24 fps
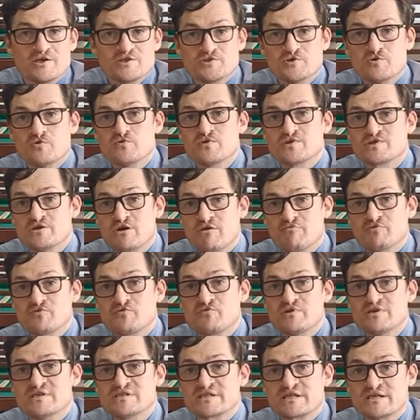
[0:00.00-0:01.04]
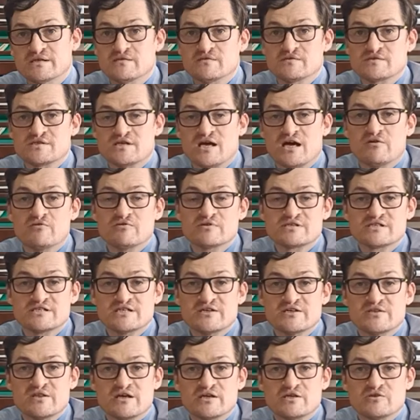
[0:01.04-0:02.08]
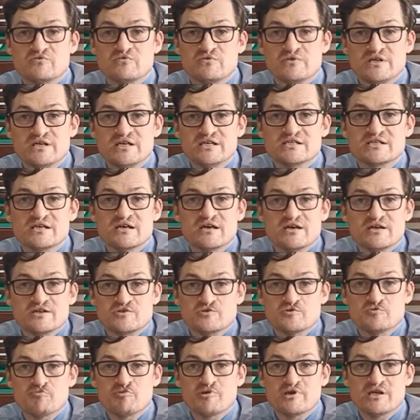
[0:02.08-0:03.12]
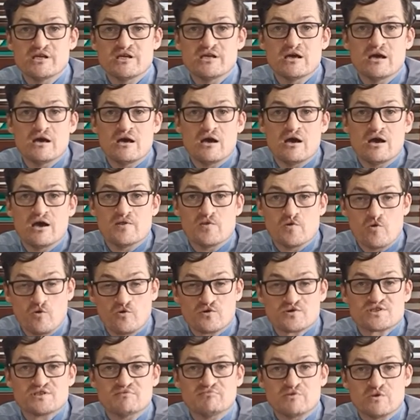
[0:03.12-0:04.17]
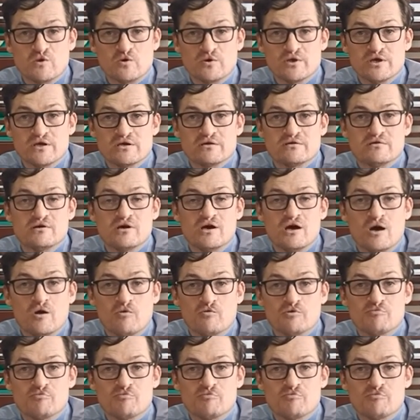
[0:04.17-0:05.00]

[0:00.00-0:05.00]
So the top three skills I would say that you need to be an awesome lawyer